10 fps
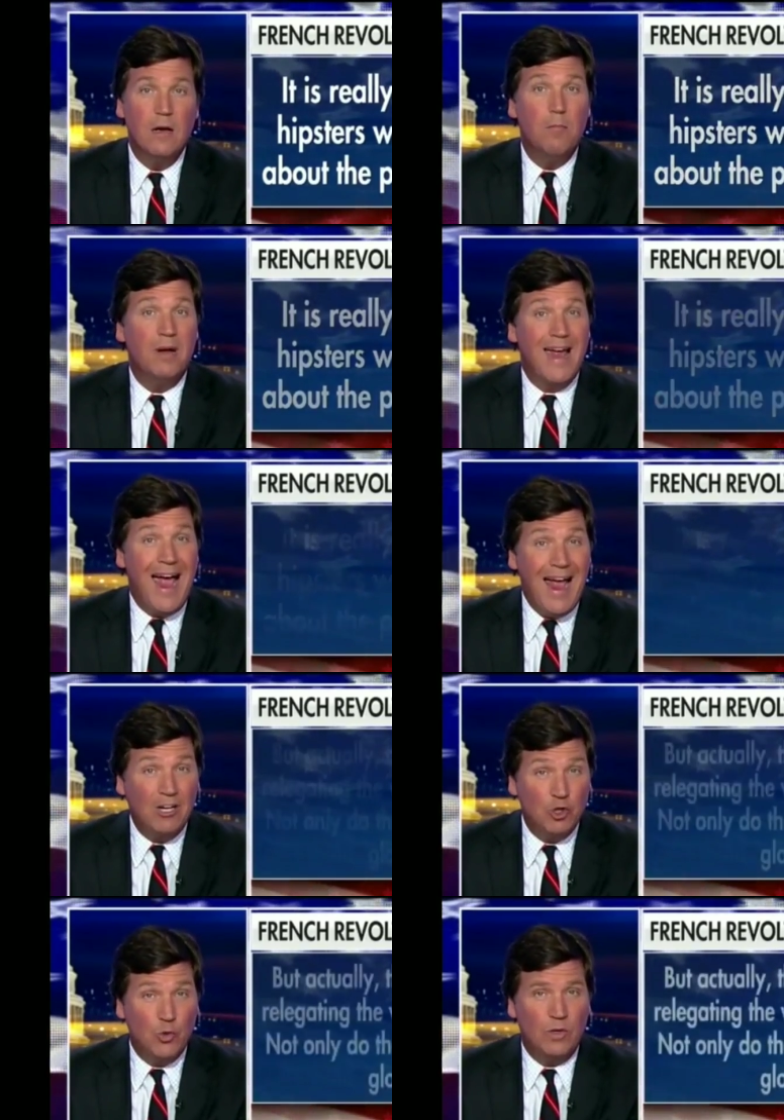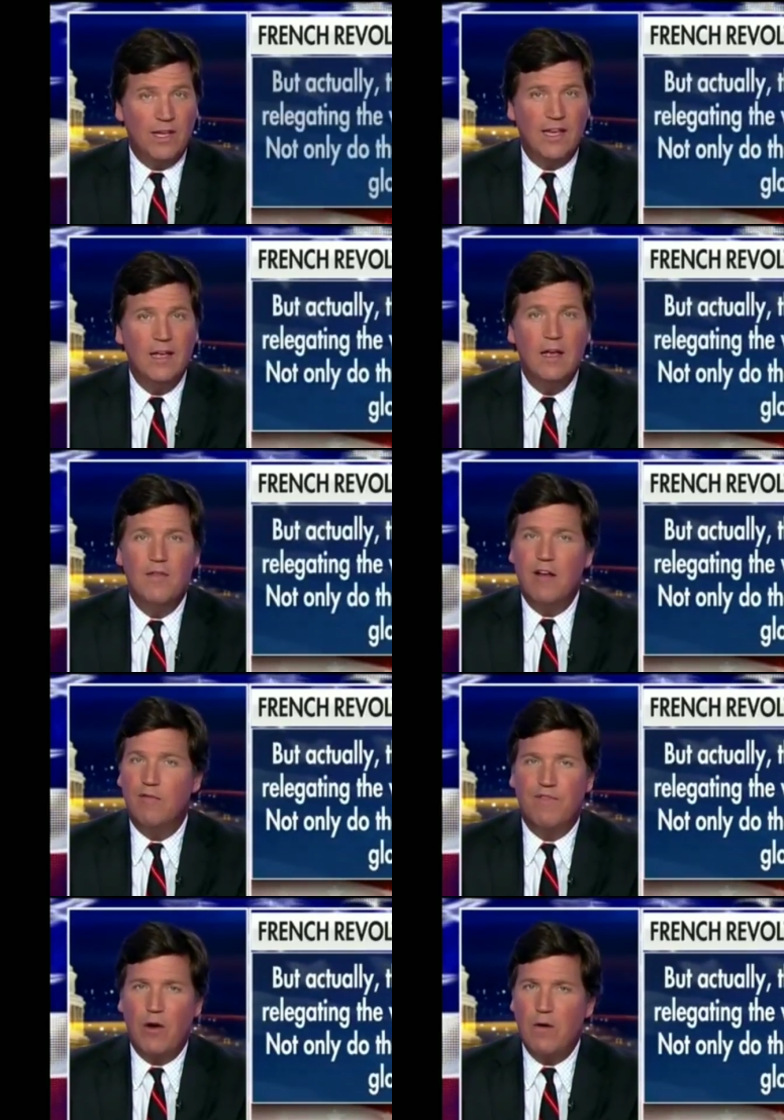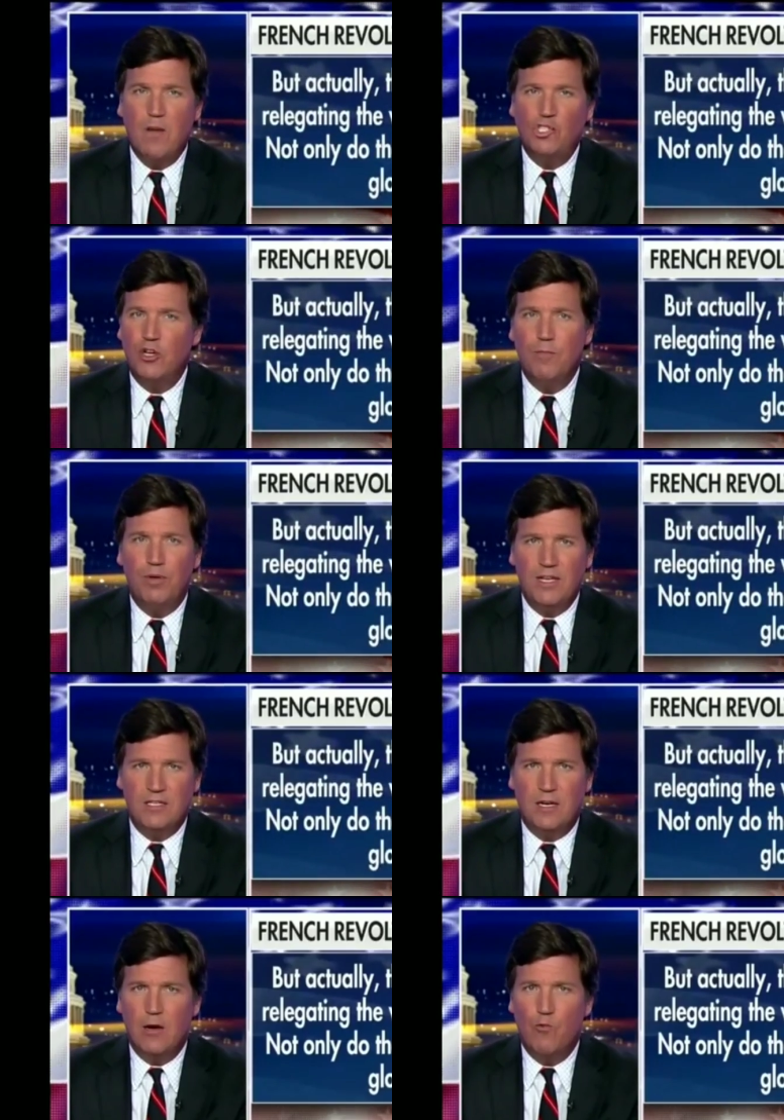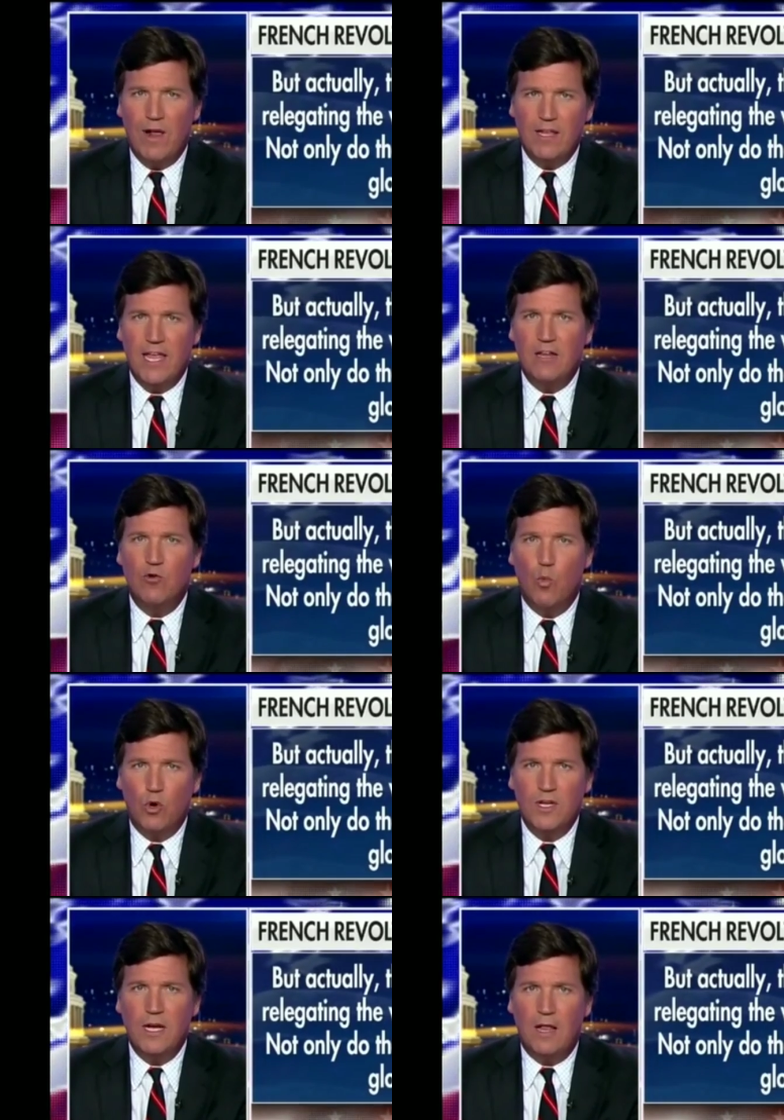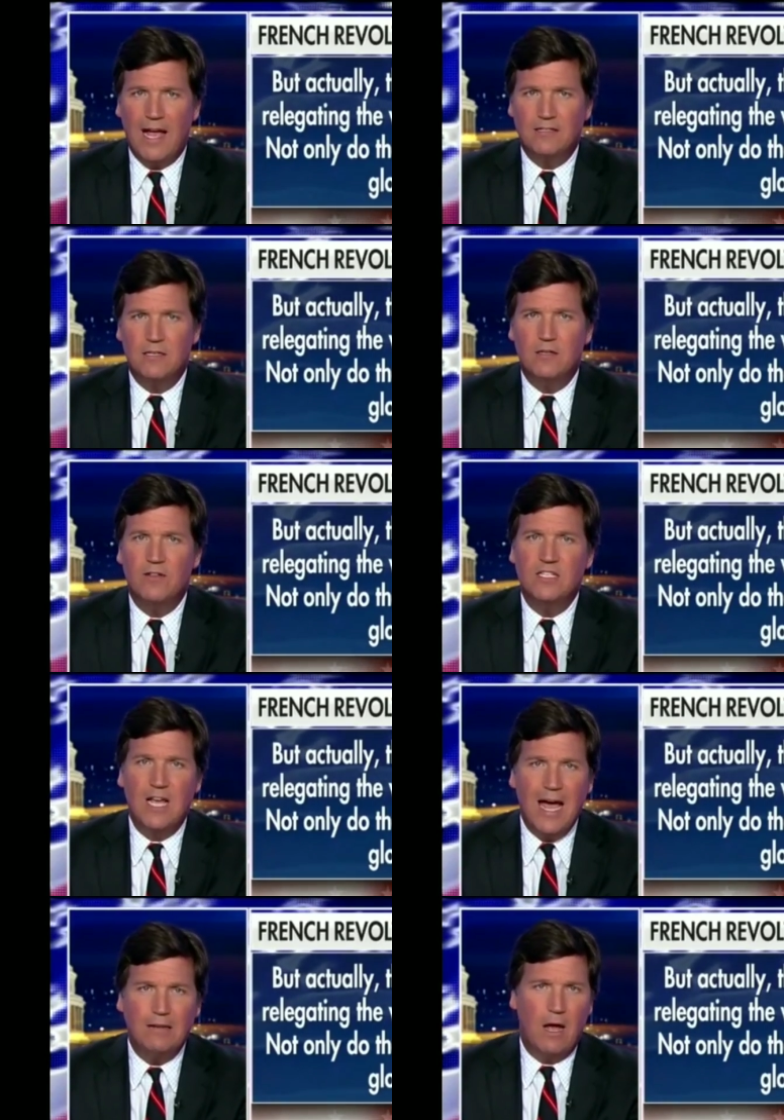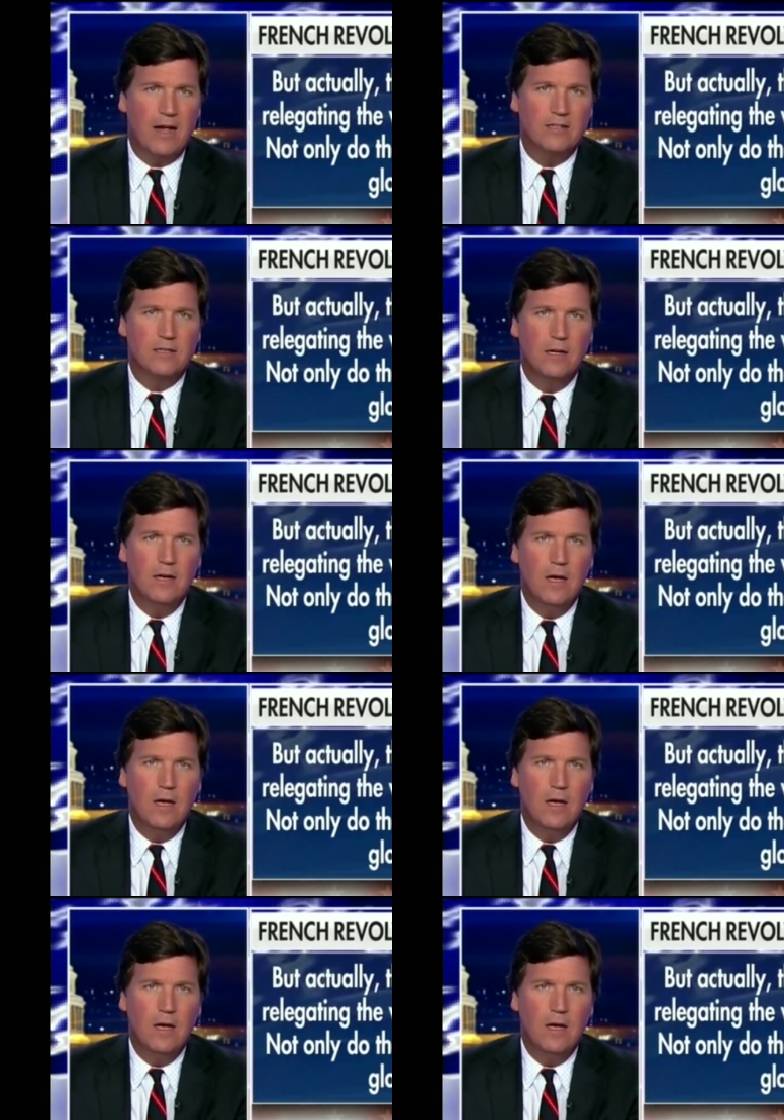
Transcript: But actually, they are very much complicit in relegating the working classes to the sidelines.